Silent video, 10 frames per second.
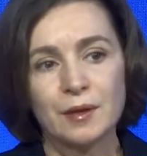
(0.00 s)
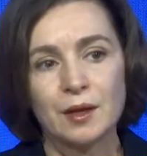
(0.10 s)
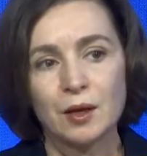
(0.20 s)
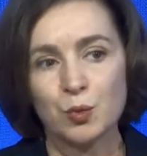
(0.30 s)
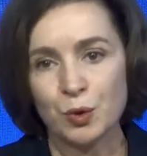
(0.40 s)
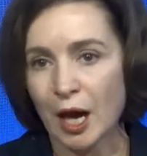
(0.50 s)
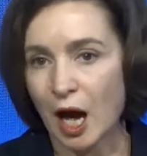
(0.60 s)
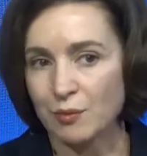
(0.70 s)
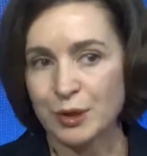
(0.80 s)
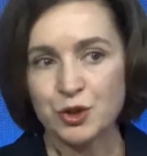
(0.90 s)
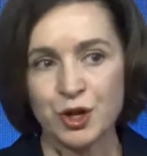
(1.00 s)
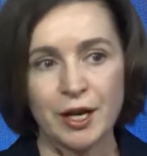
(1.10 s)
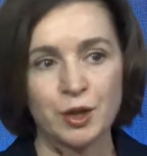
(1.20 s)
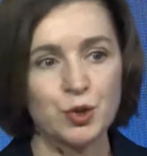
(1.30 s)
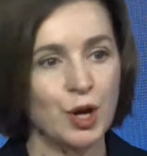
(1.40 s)
We have been
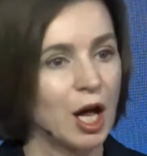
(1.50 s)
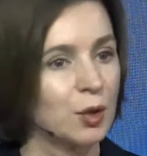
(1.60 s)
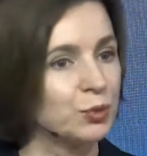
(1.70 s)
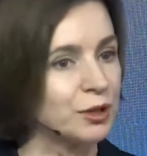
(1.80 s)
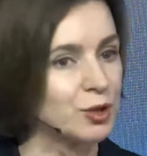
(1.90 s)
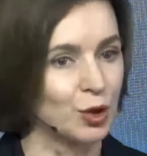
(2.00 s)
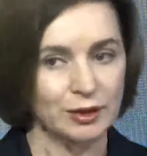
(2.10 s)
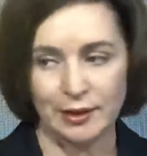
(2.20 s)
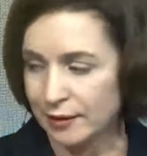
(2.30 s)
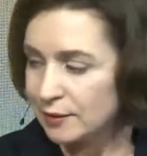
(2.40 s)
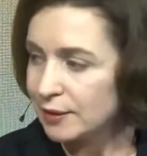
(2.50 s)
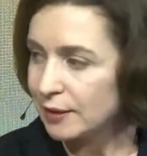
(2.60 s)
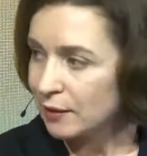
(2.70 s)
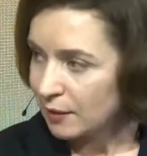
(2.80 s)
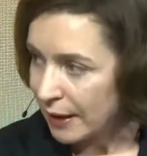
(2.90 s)
trying to help with the solidarity
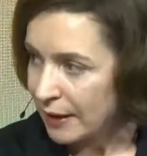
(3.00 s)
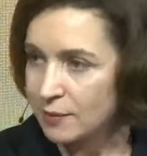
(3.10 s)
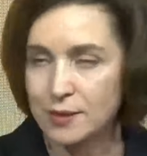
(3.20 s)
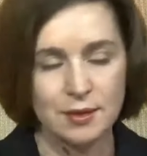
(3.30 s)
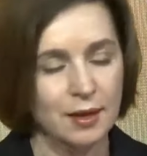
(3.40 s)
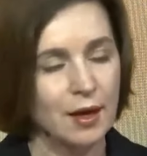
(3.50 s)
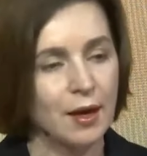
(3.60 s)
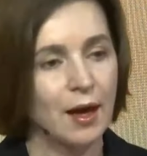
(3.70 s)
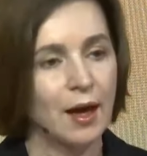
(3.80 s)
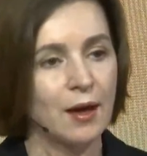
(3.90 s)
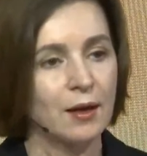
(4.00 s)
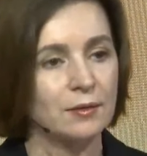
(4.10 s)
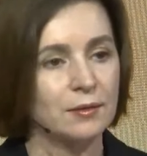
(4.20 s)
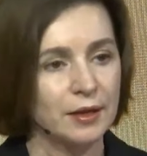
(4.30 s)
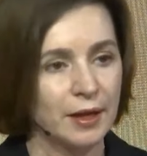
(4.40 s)
lanes, mm-hmm. and
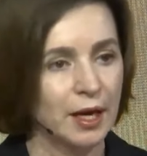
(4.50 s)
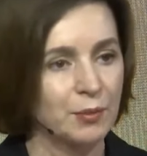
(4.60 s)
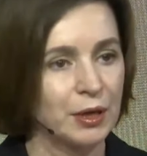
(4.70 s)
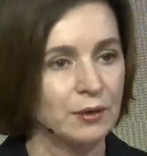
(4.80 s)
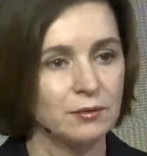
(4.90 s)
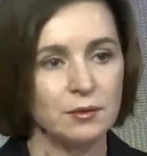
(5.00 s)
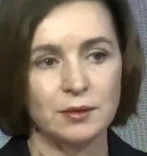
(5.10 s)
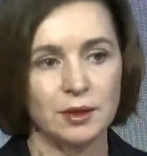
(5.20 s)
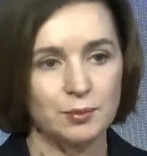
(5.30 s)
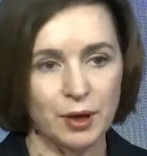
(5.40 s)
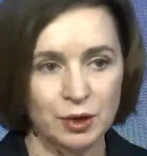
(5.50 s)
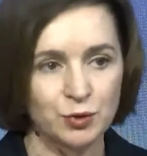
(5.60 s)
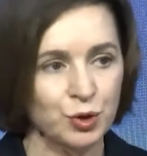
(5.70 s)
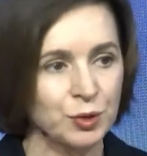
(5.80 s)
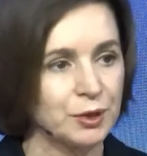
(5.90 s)
here I mean the
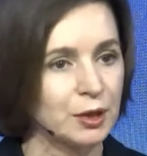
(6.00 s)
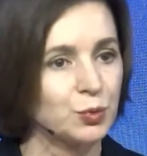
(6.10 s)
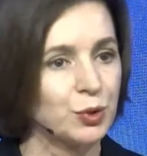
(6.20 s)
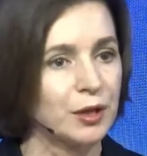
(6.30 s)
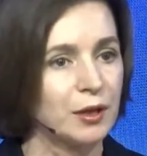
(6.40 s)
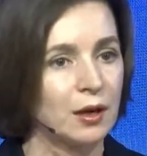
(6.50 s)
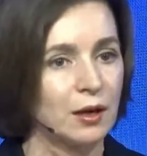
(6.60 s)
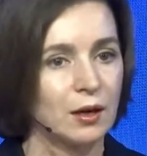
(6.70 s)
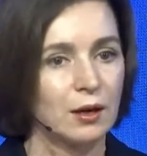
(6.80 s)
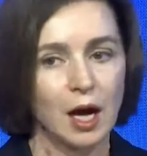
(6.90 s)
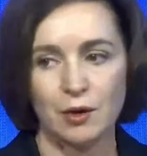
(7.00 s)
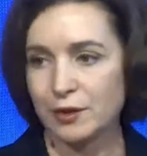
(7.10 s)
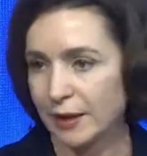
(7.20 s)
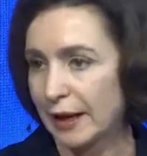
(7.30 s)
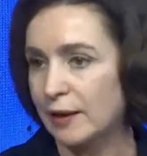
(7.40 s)
platform that we have
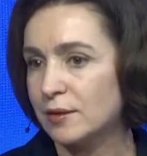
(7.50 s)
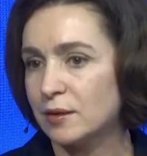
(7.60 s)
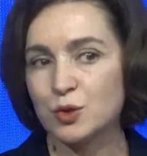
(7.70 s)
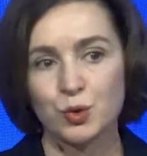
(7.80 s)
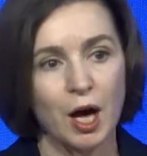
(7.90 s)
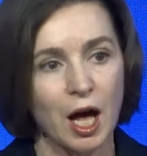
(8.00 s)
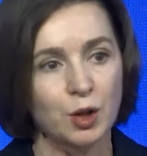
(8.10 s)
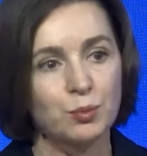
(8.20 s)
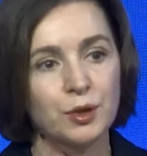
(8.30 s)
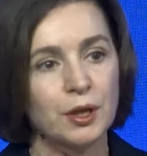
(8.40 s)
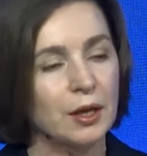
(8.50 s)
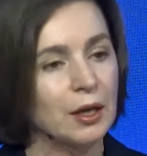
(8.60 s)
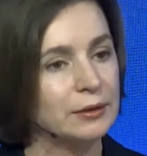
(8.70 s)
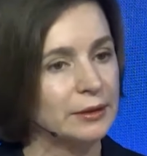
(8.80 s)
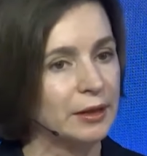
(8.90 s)
created to help
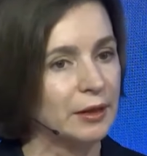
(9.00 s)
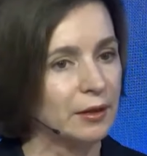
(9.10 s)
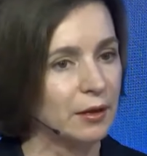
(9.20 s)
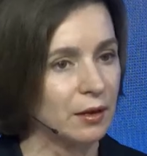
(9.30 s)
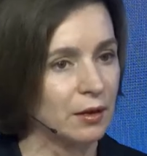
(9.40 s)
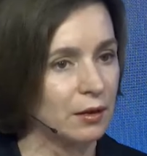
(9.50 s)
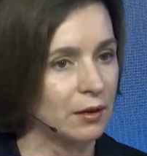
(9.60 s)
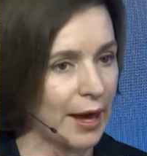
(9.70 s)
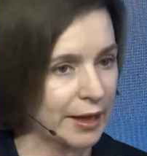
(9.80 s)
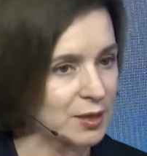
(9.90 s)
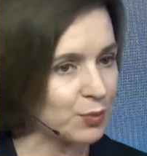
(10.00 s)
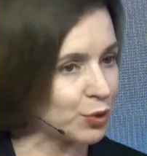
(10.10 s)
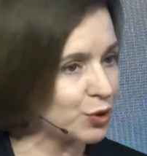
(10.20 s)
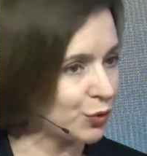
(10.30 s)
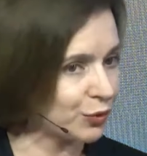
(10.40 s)
the
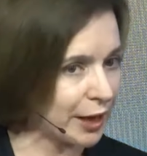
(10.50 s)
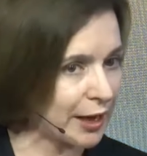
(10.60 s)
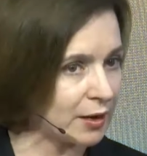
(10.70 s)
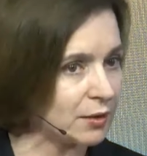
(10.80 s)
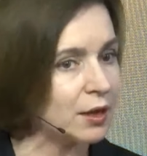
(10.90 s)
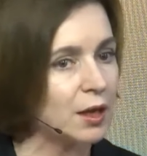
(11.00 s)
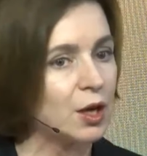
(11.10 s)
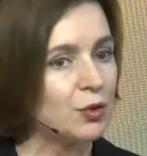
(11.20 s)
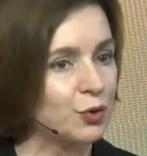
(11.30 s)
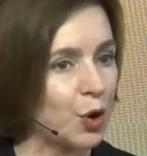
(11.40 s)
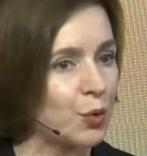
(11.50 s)
exports of grain from